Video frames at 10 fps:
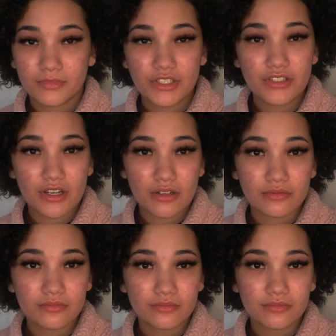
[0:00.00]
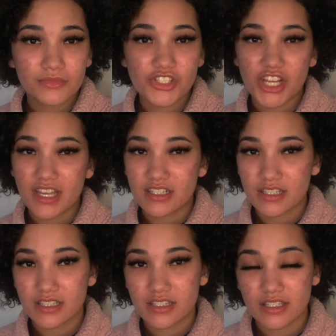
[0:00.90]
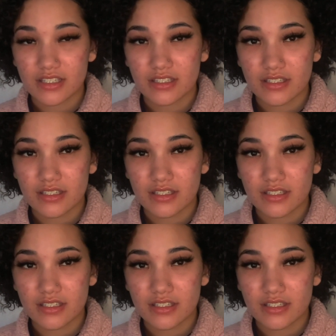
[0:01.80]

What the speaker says: you know, change it into